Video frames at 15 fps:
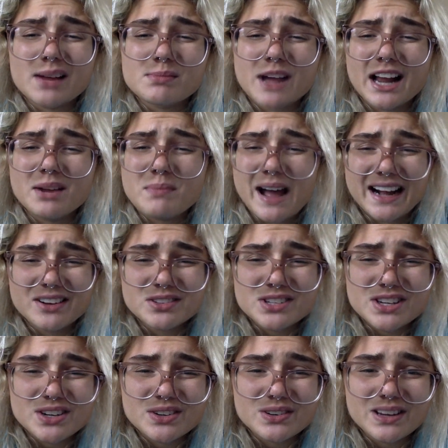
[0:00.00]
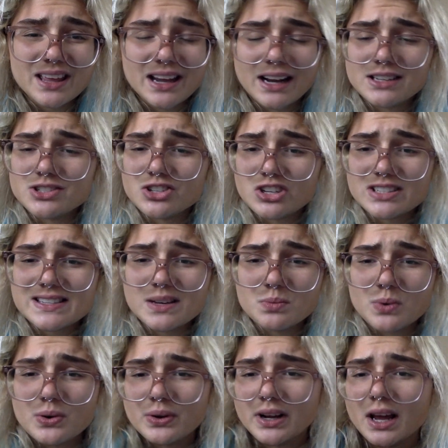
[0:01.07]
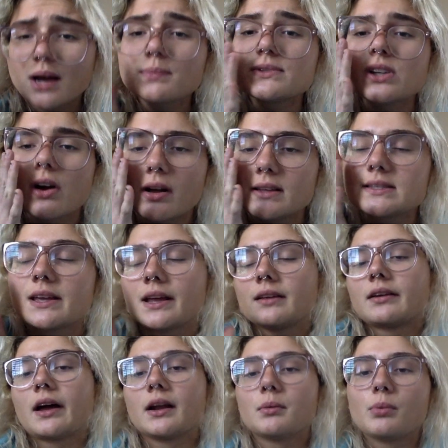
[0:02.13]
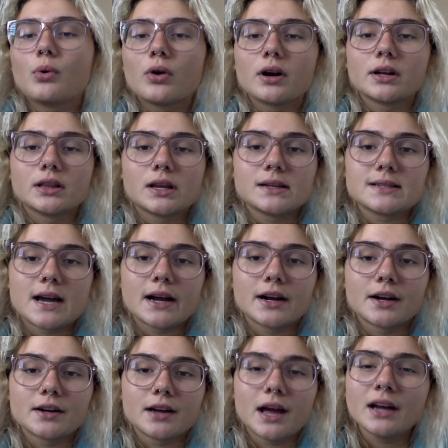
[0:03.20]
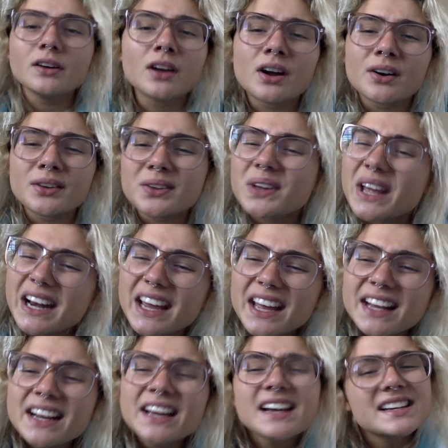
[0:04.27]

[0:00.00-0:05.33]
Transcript: I'm kind of monotone, and I just had woken up, so I was like kind of bored and like tired. I don't know. You get it?